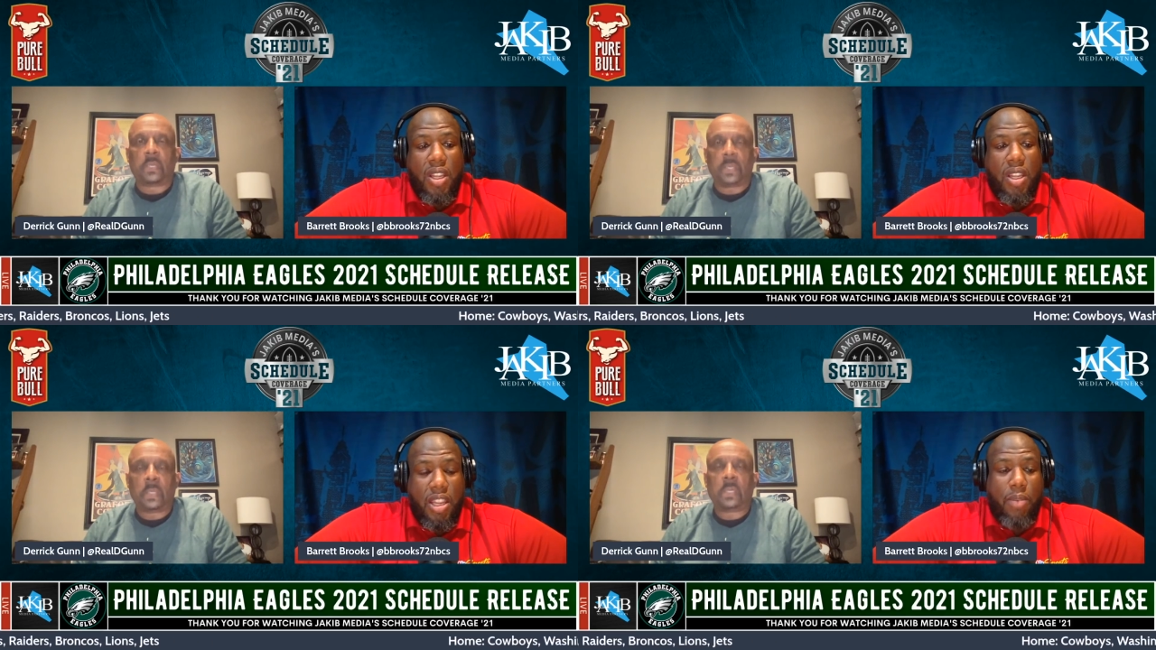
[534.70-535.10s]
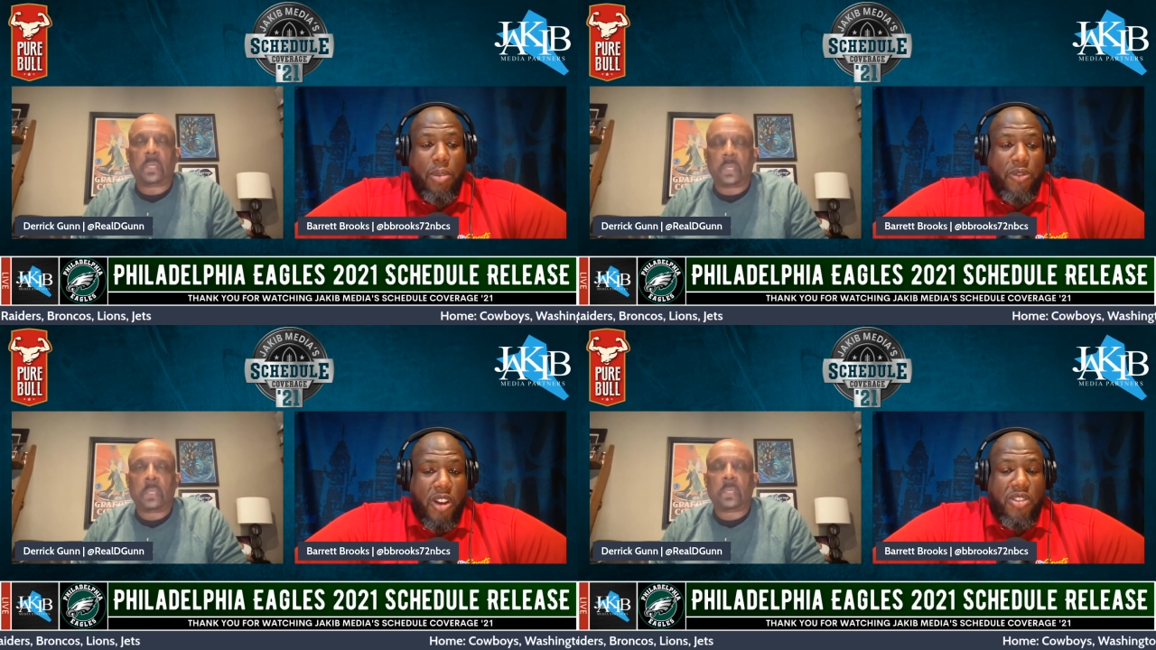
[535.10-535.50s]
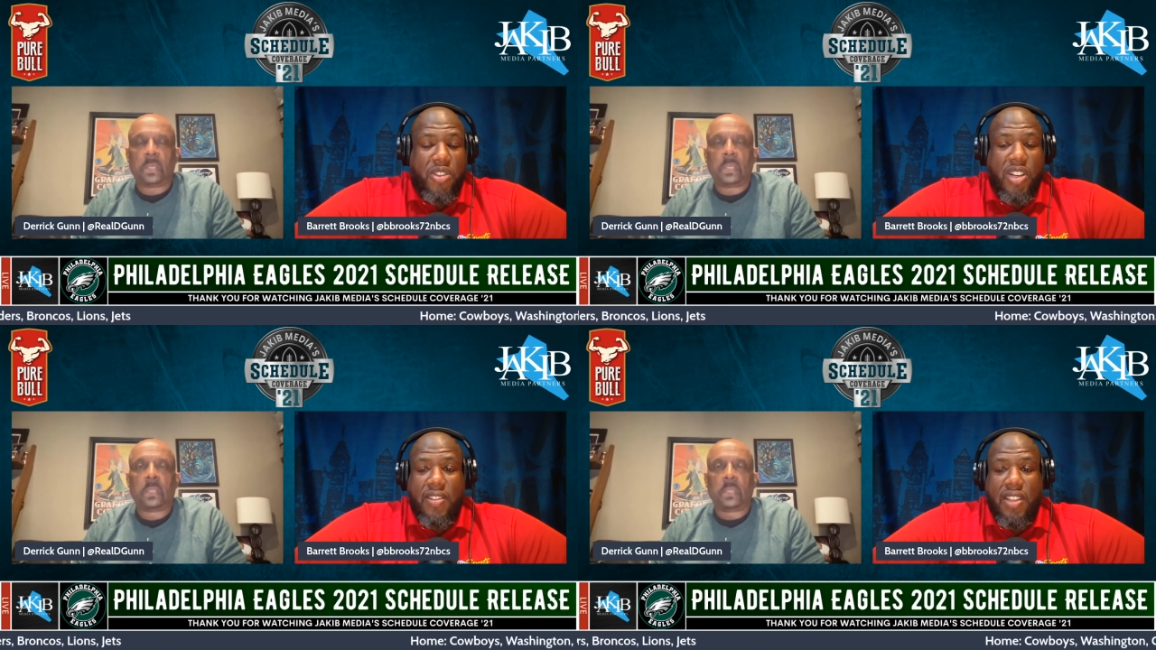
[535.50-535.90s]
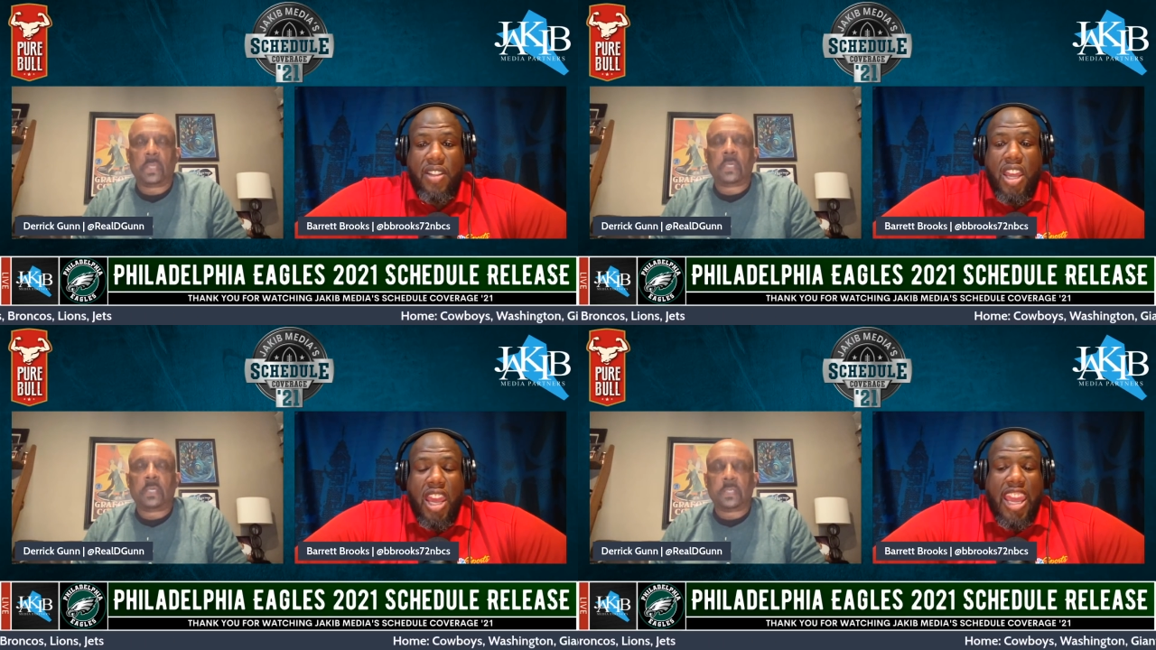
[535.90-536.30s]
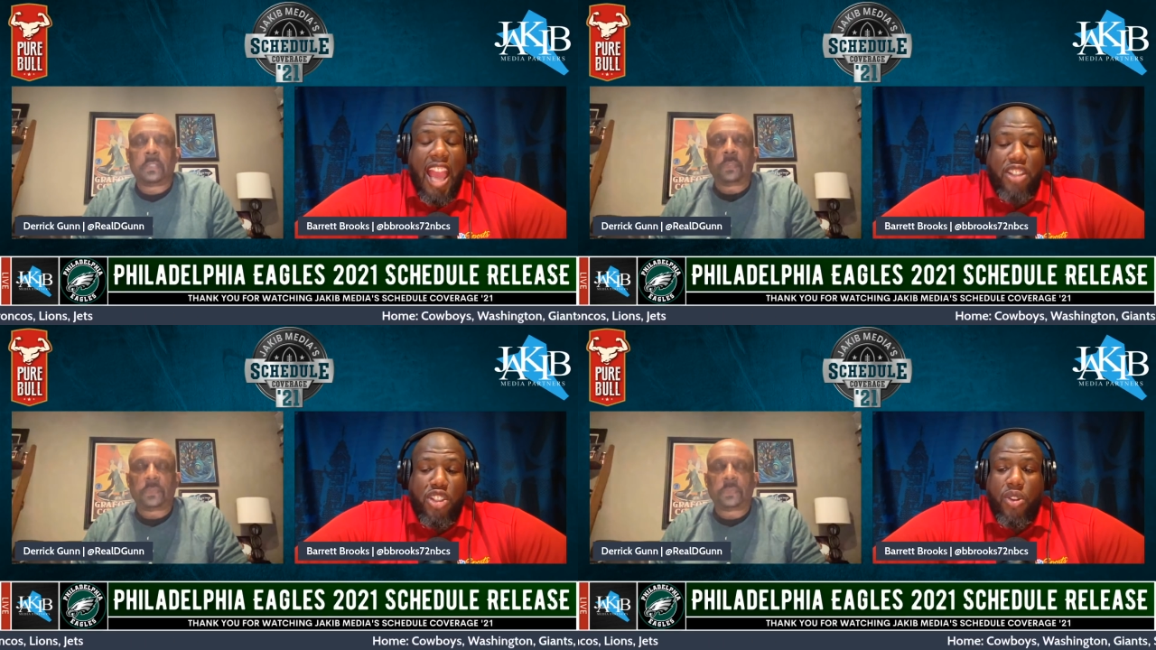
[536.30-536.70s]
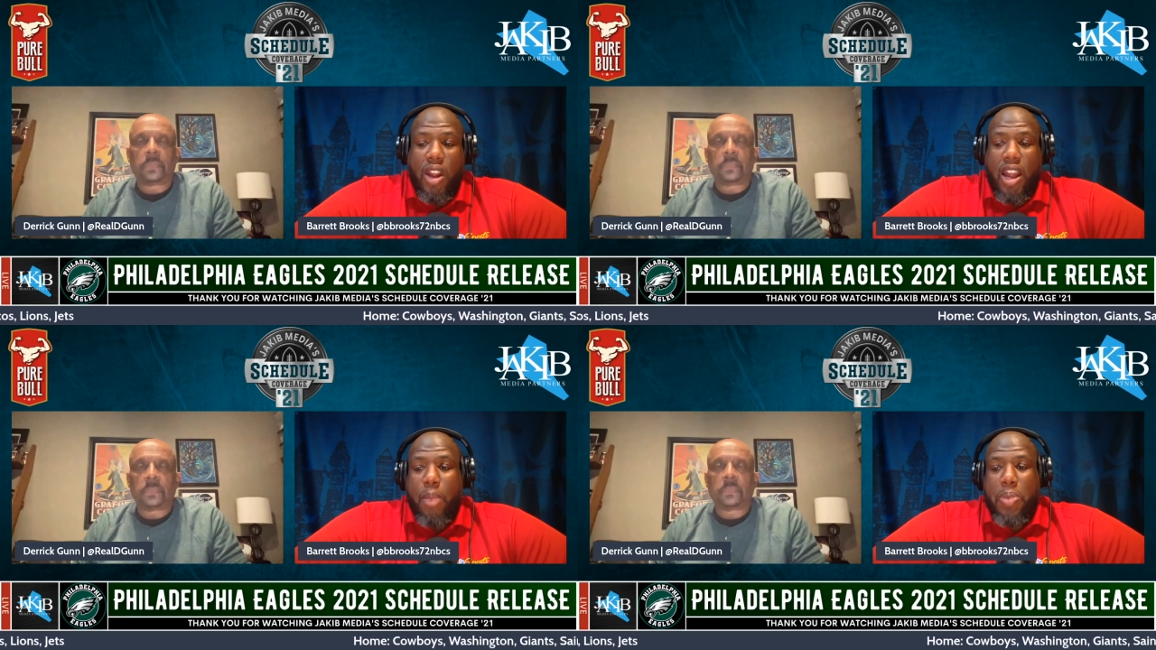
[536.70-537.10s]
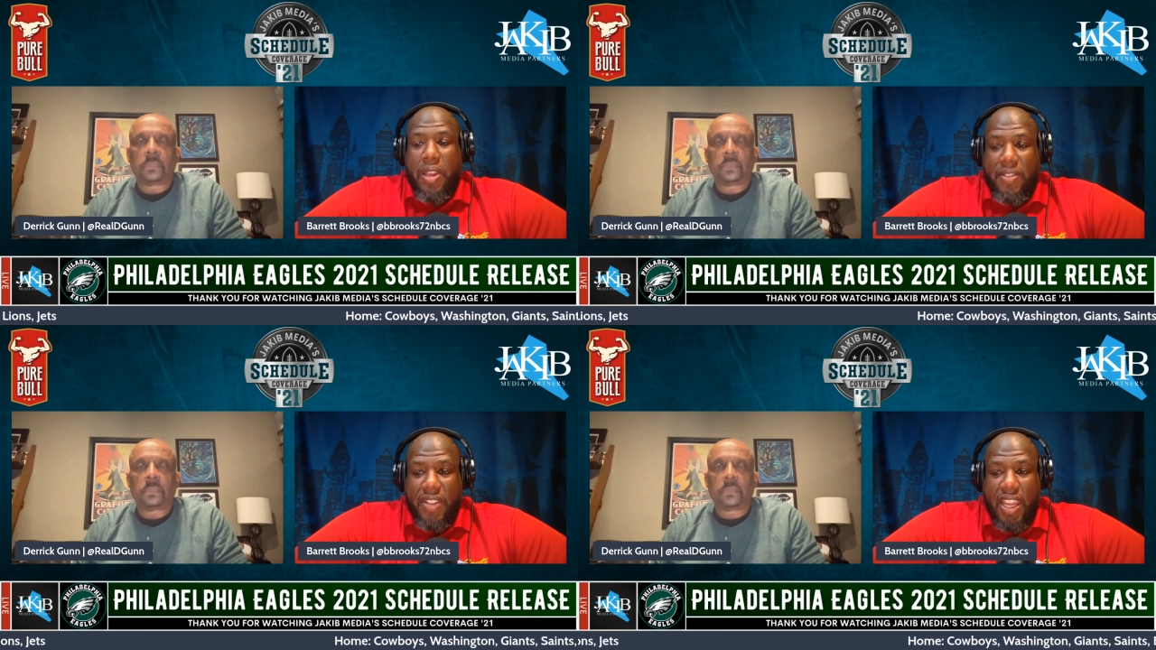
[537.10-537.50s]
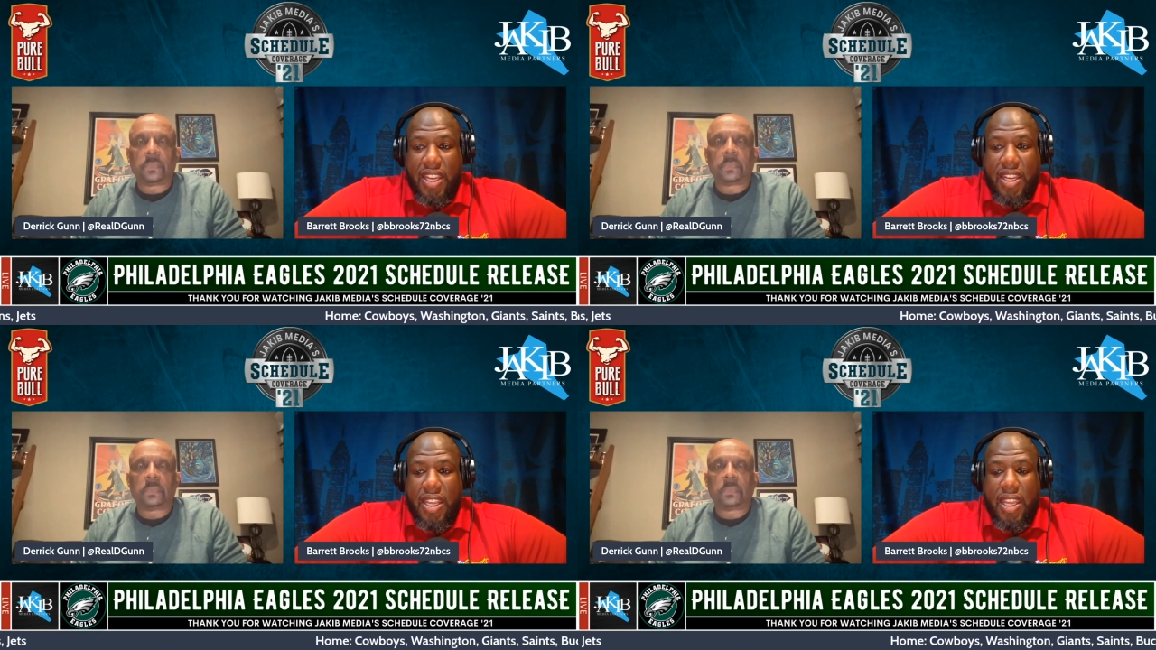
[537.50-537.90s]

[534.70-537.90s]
Speaker 1: yeah, McPhearson is he actually started out at Penn State.